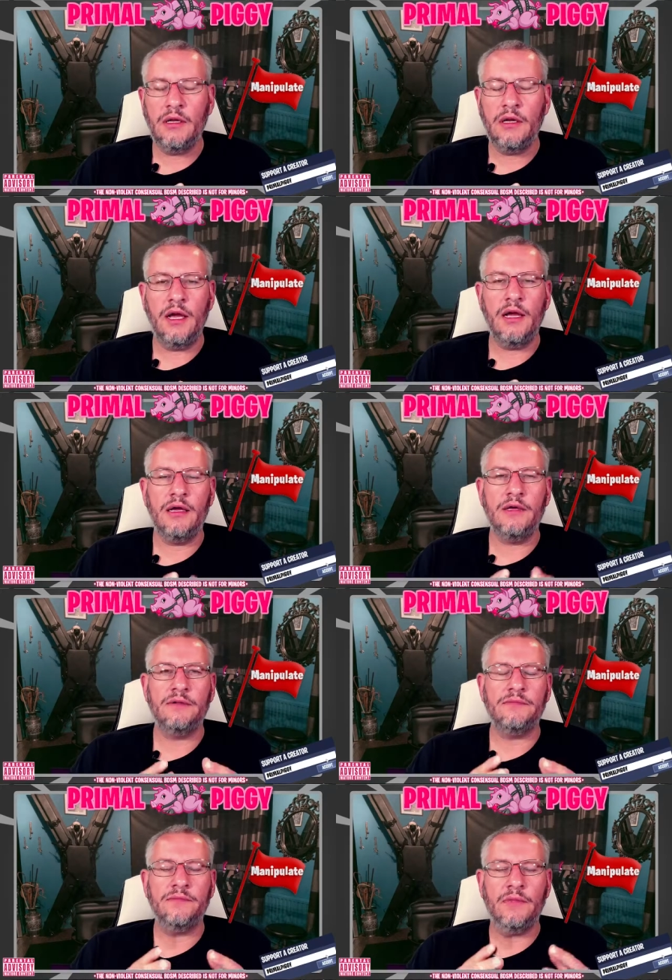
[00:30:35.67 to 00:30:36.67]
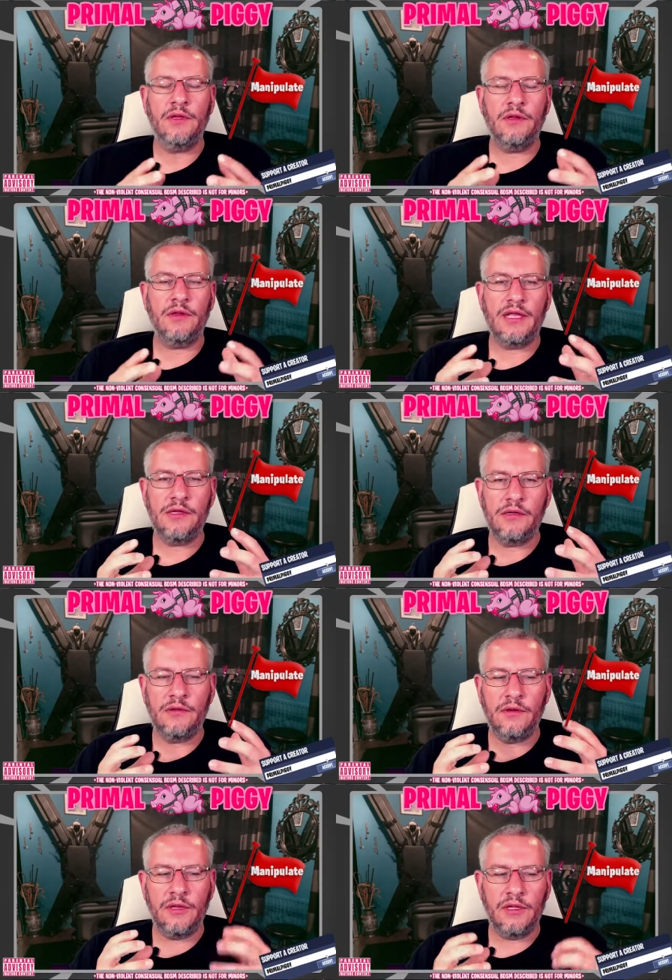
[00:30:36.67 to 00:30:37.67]
Uh, they
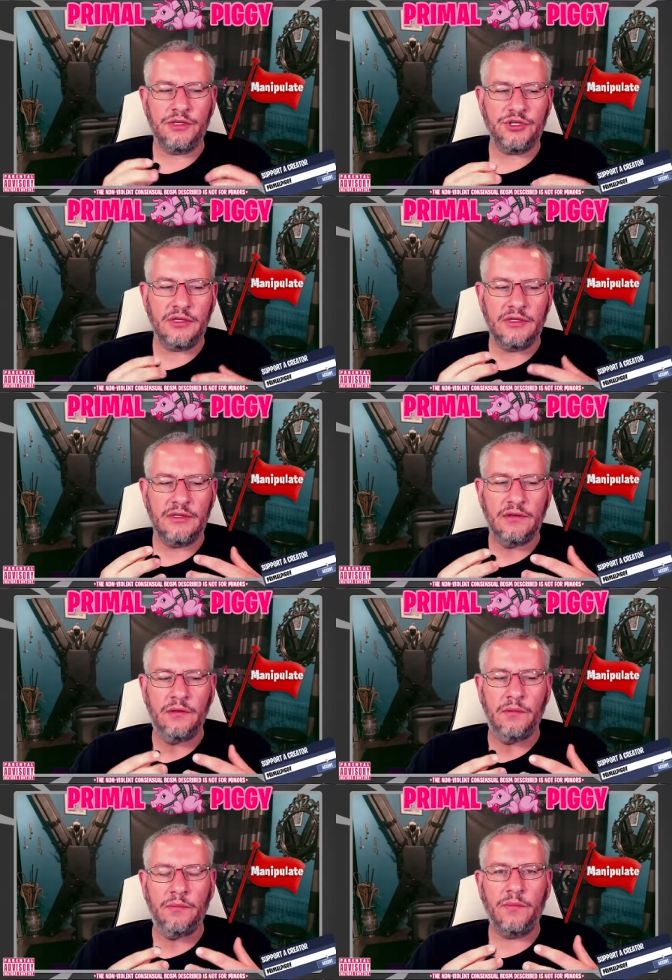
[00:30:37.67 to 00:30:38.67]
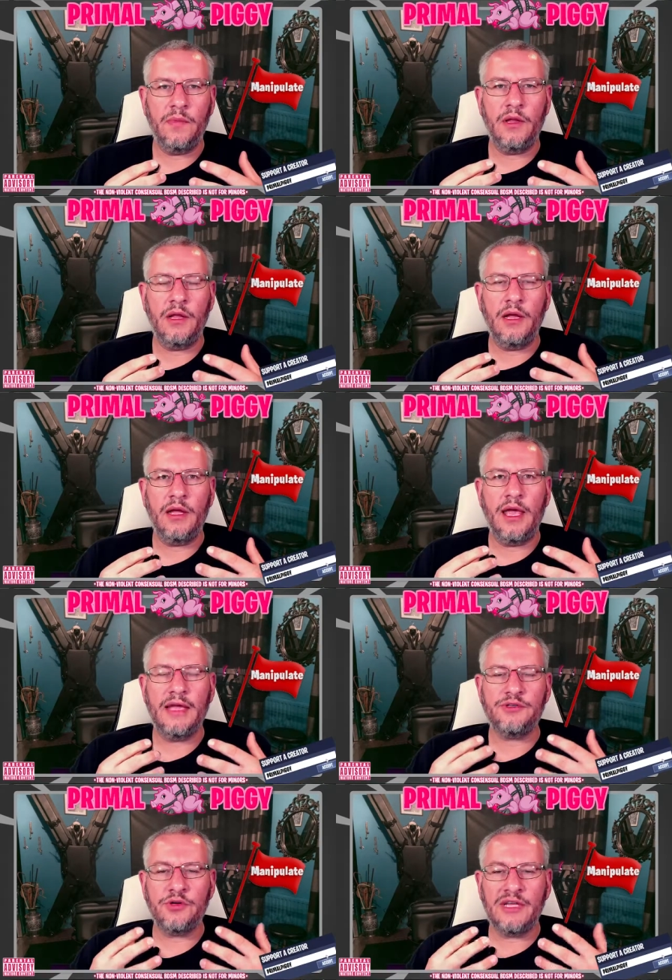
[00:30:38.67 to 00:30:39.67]
they shouldn't uh,
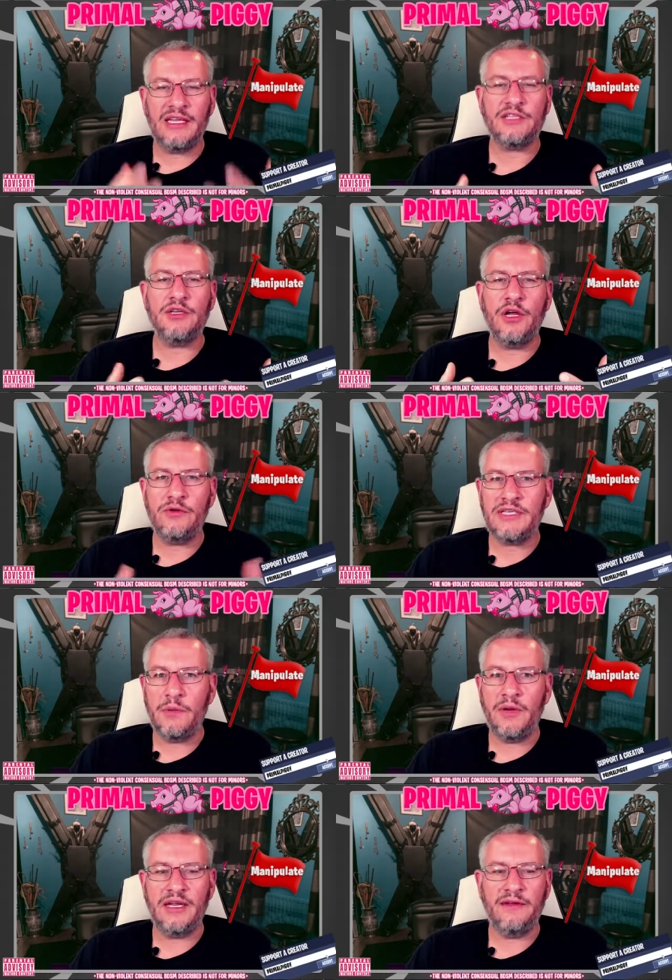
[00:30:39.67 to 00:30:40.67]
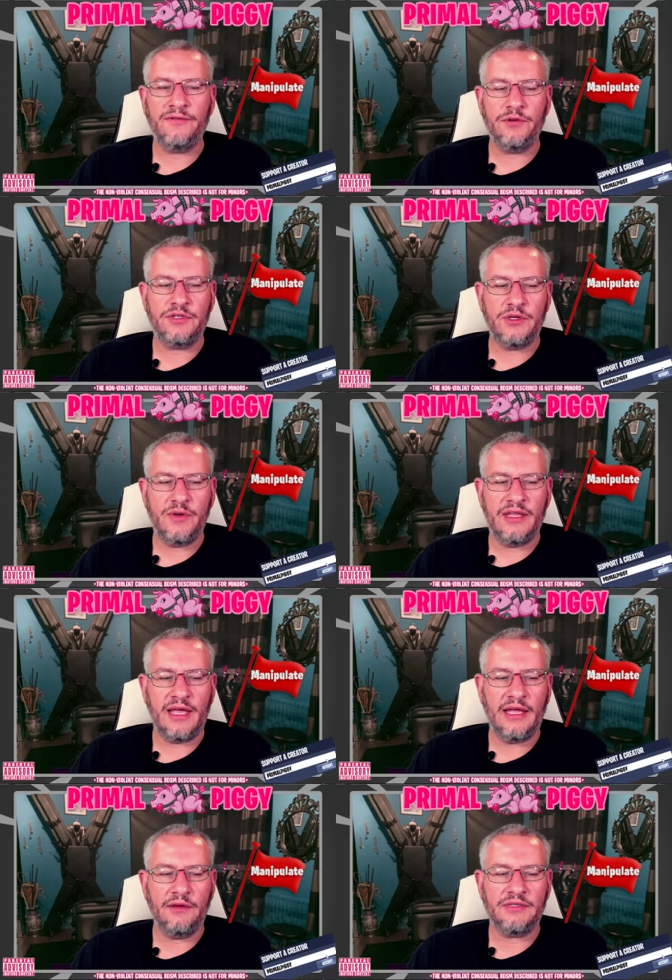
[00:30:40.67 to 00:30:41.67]
as you're getting to know somebody if they're doing
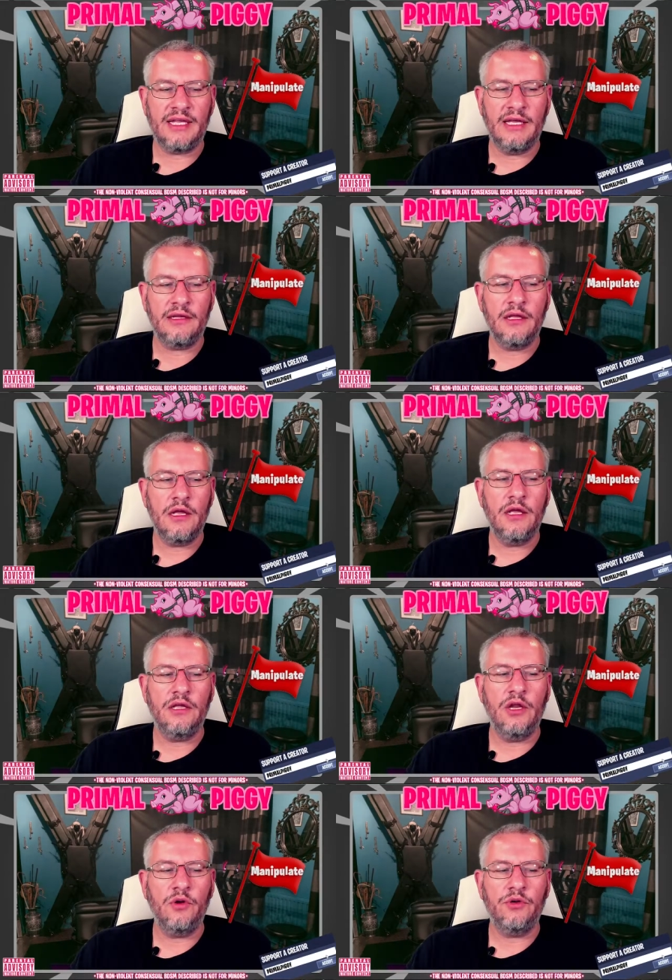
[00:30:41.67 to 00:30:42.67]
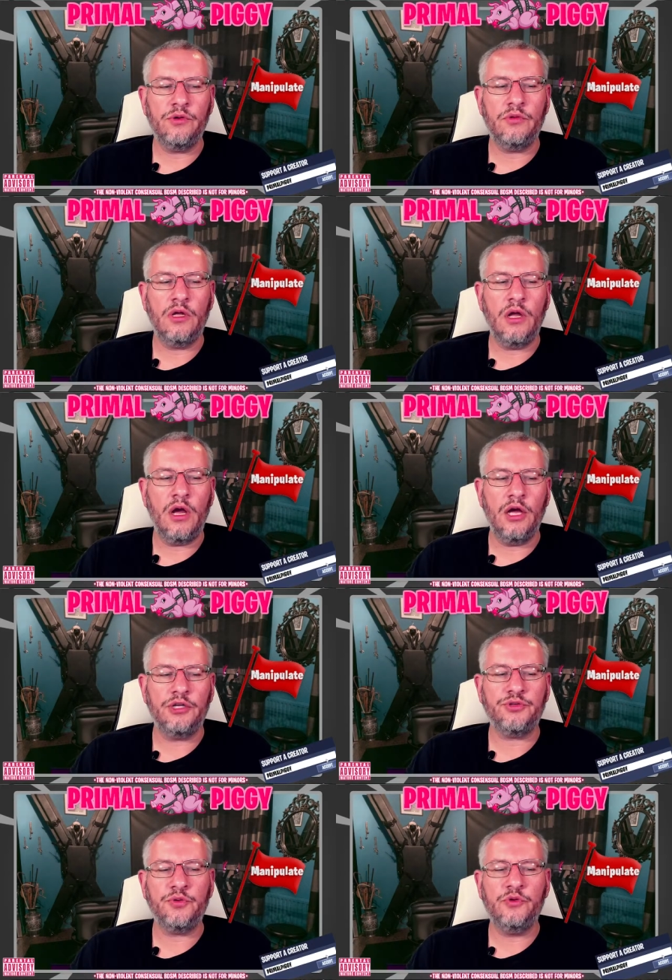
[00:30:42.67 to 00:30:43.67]
that they're saying you know you're a
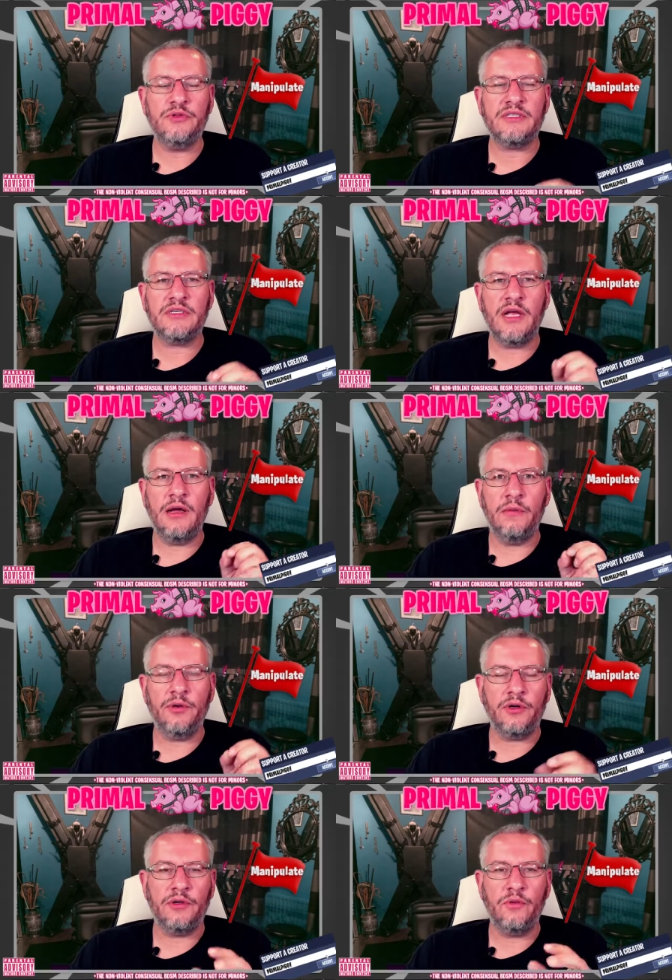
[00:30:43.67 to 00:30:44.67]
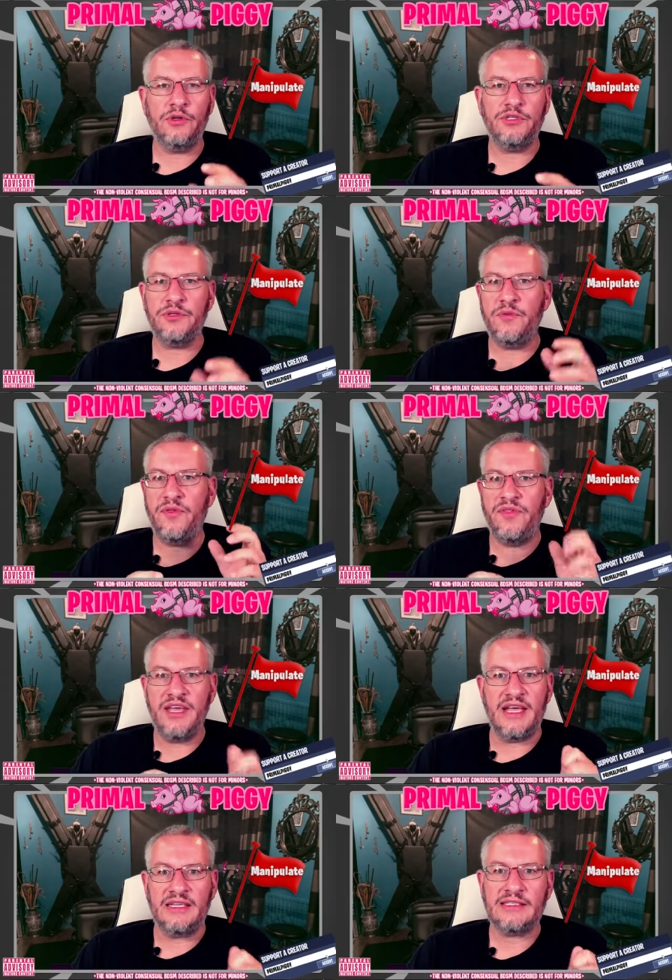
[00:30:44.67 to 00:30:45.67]
true sub or would do
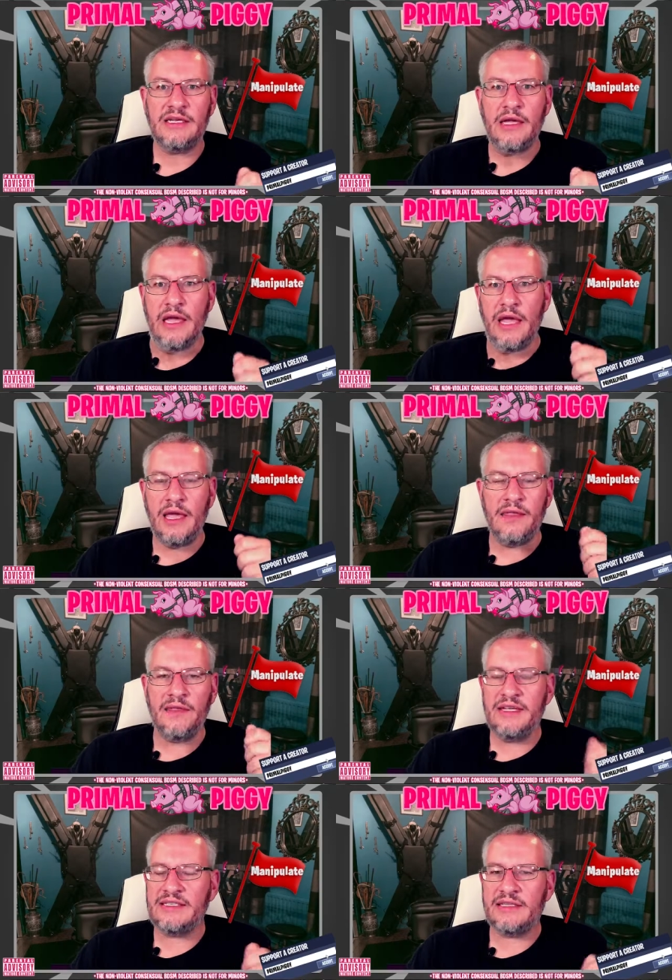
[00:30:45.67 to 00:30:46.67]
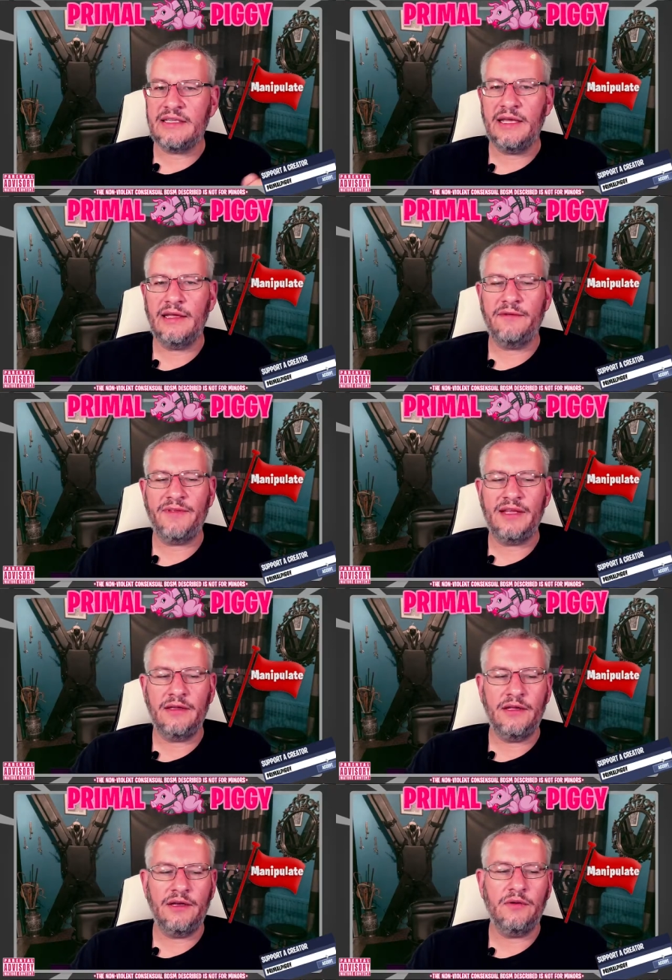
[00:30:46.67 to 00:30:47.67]
this and this thing if that
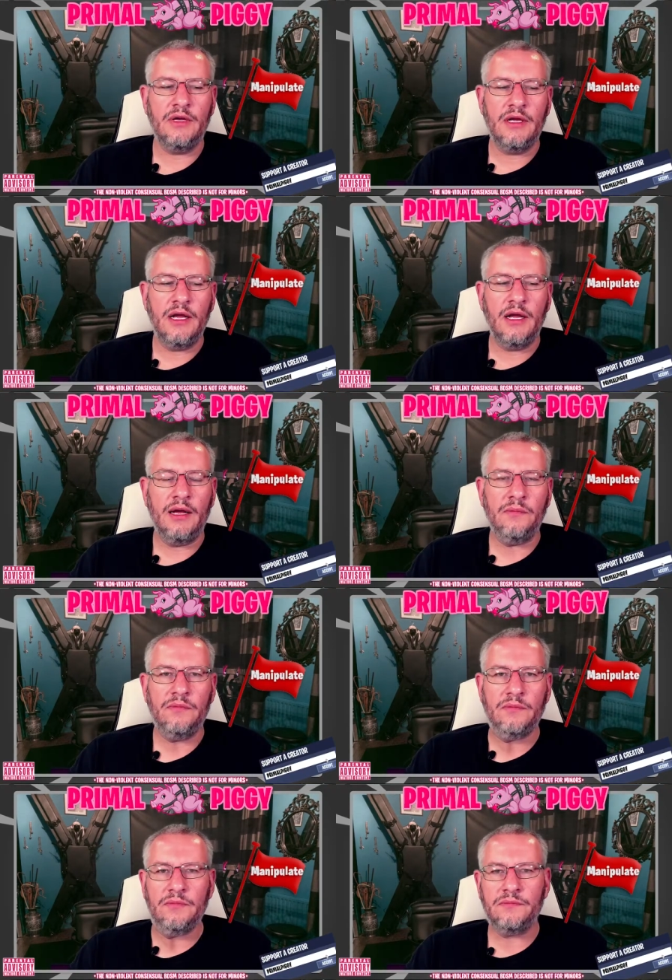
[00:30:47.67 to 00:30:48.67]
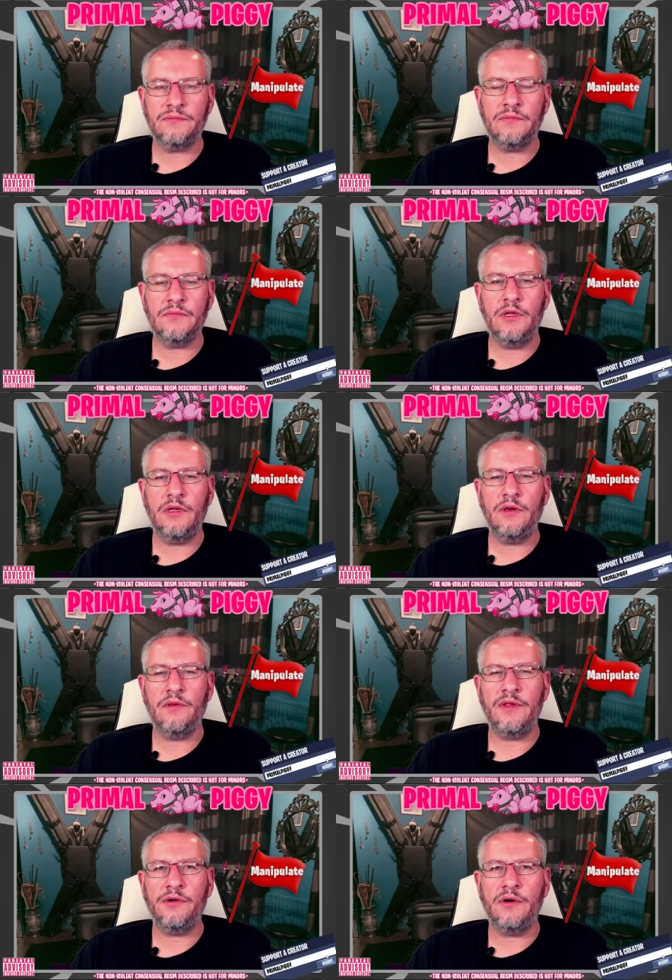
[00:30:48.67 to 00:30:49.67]
you know um, you know
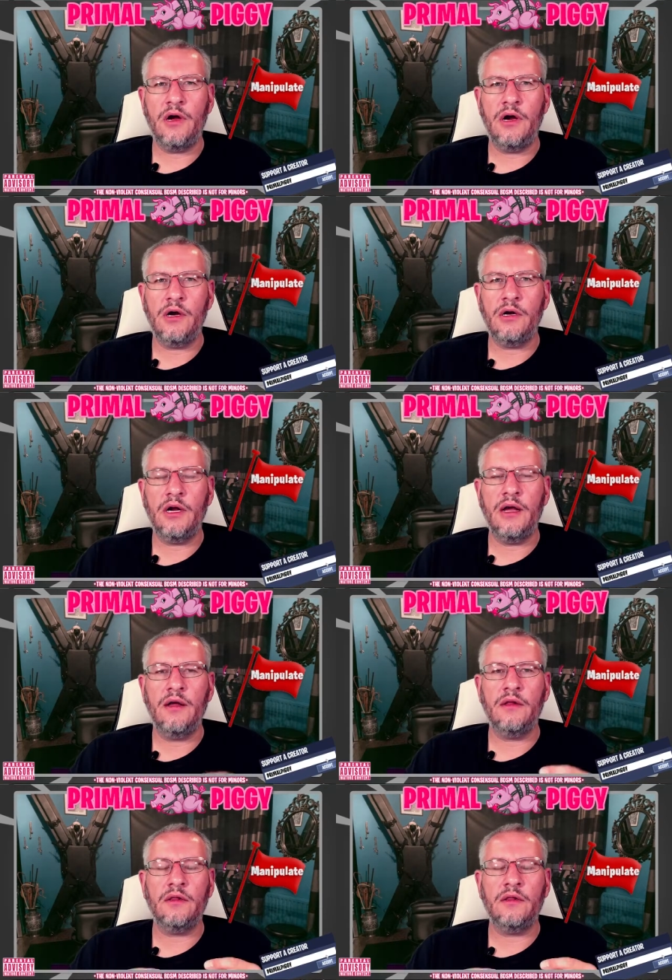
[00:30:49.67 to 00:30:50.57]
there are uh,